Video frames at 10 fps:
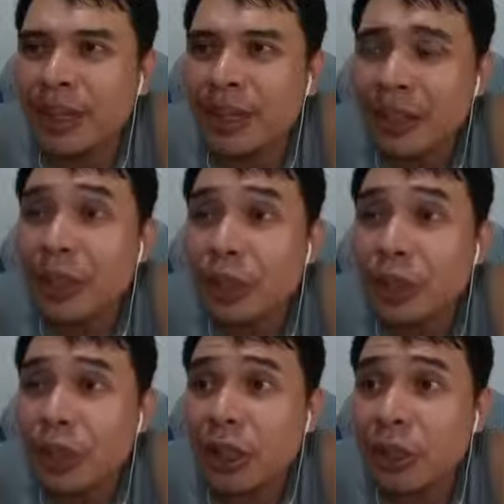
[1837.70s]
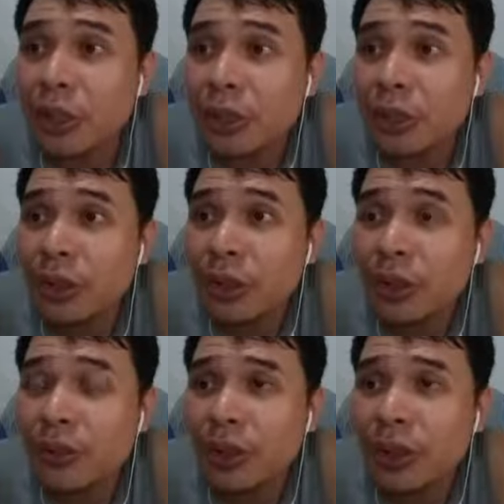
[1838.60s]
yeah, these lessons are
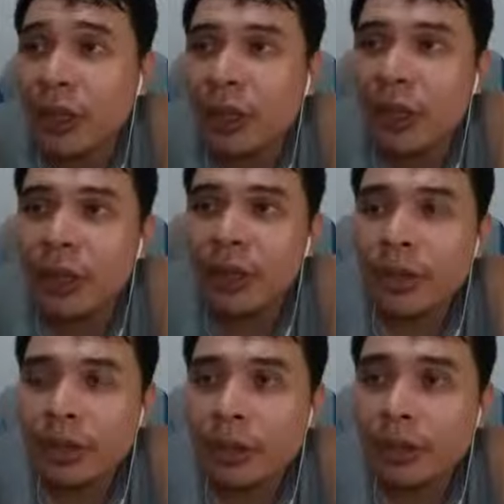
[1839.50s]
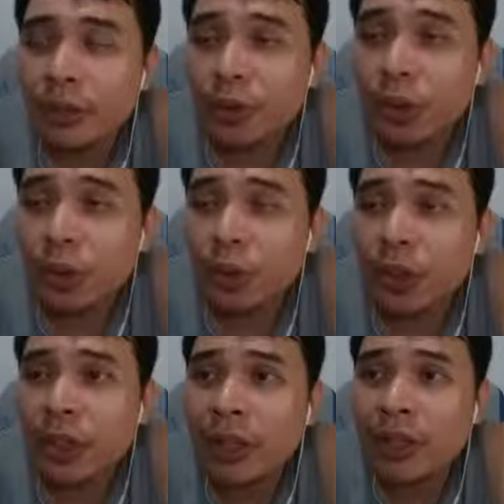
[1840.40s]
useful. So the first
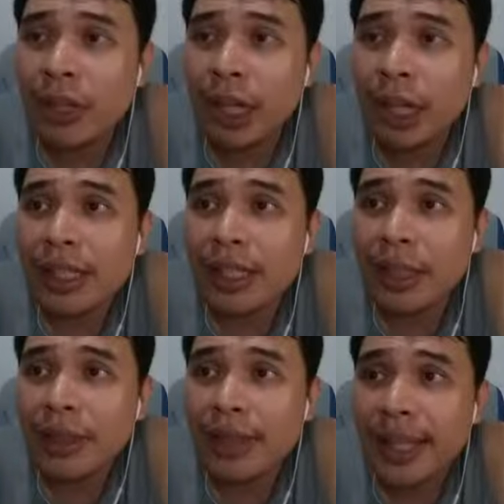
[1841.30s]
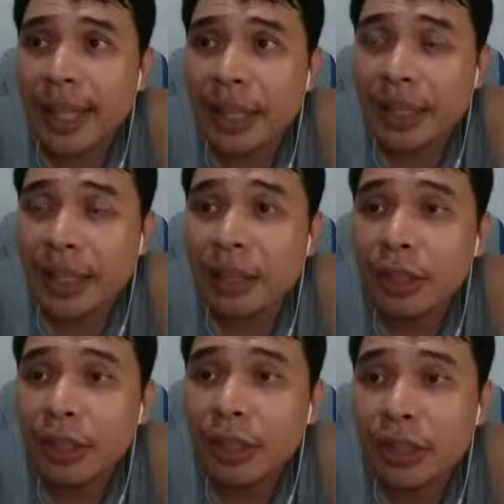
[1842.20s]
one, like I said, think in
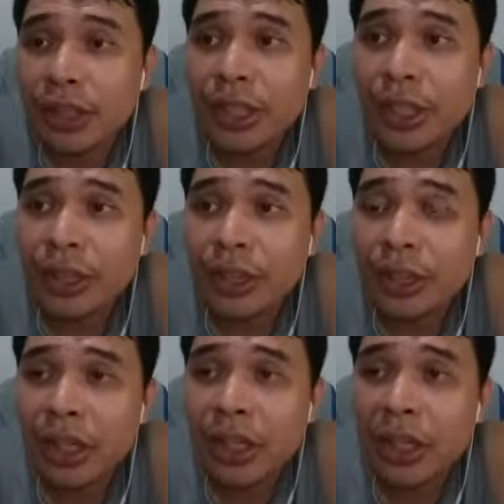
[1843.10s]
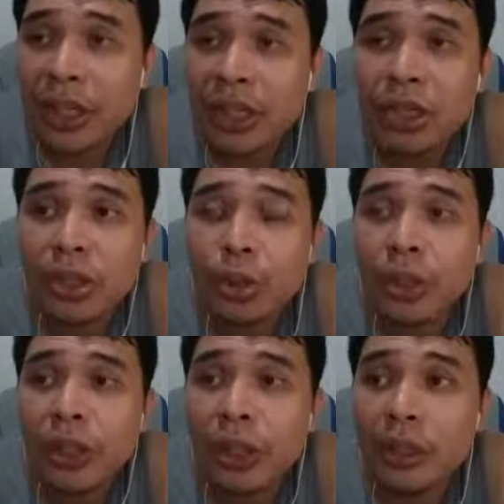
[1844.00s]
English. The second is listen to
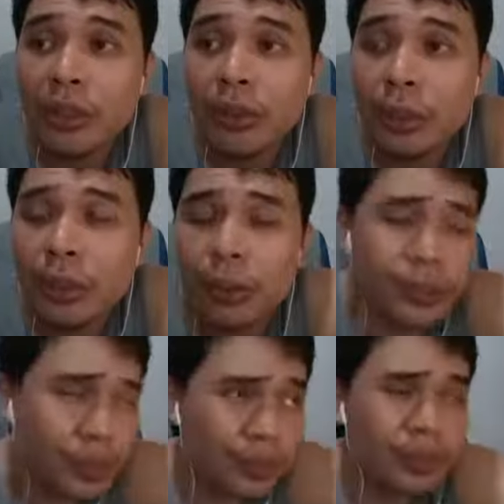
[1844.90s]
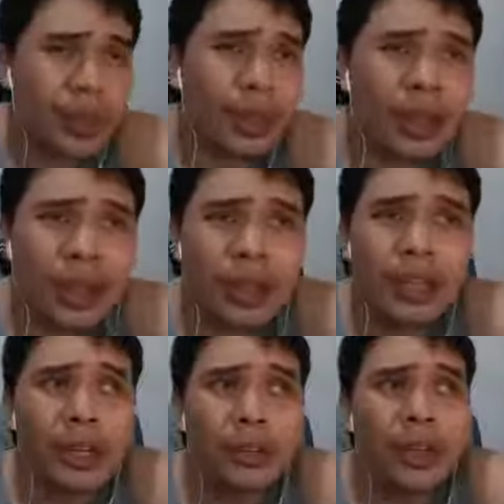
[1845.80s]
an interview.
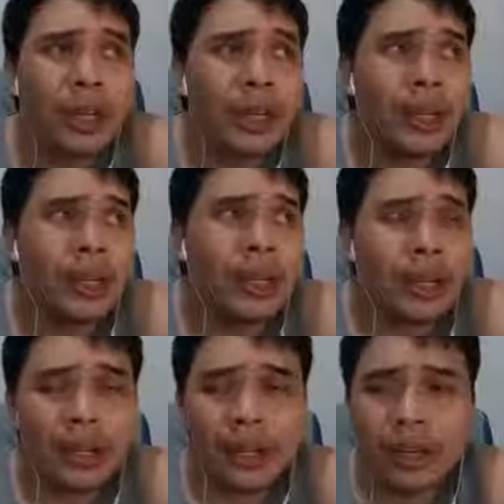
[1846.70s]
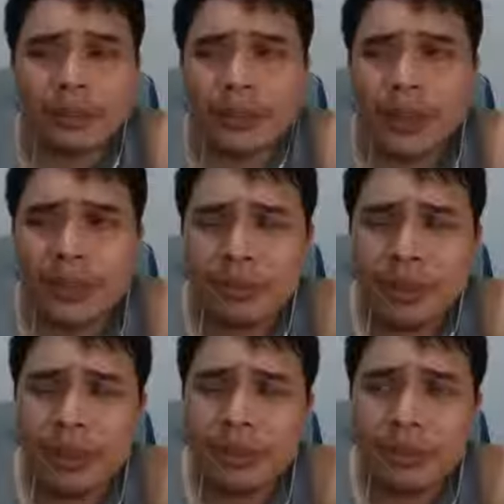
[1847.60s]
Now, it